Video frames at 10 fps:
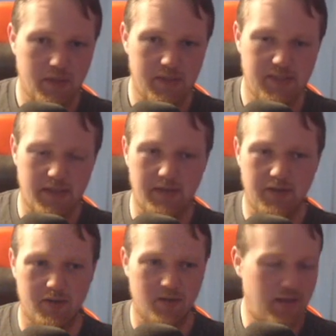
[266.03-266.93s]
sent
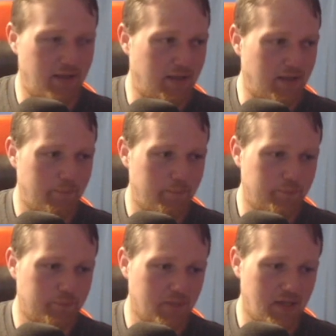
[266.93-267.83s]
here
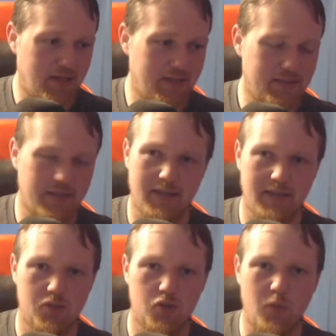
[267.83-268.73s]
as like
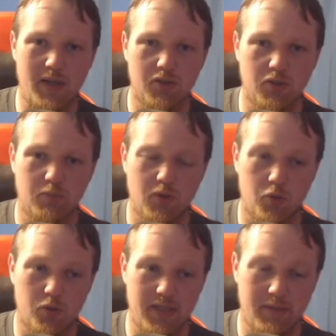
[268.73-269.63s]
a director
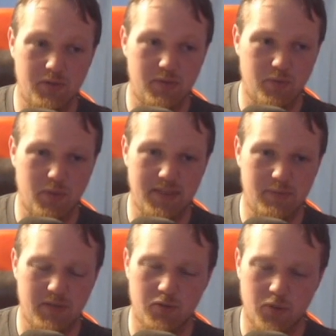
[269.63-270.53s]
prototype. He was being raised to
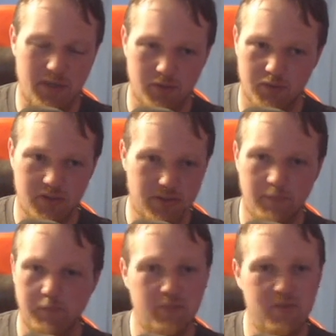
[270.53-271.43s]
be the director and just
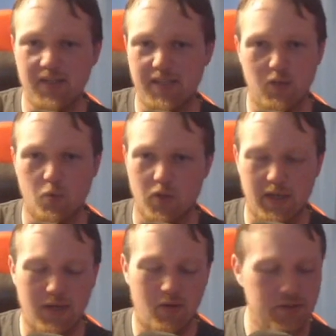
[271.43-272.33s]
didn't work
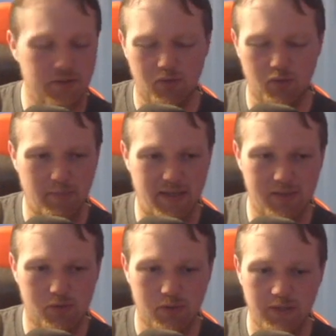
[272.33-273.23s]
out. Did you learn the
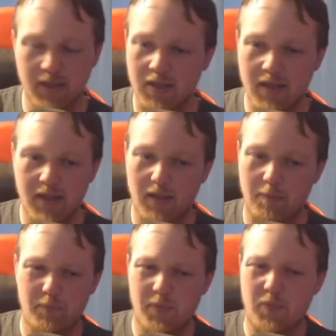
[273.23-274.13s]
backstory?
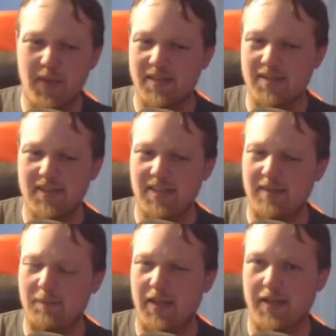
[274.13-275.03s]
But they're making it
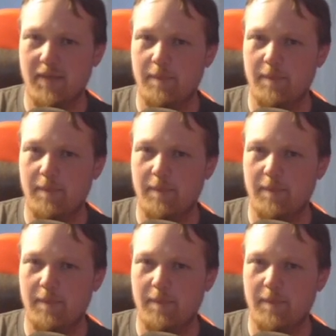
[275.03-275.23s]
seem like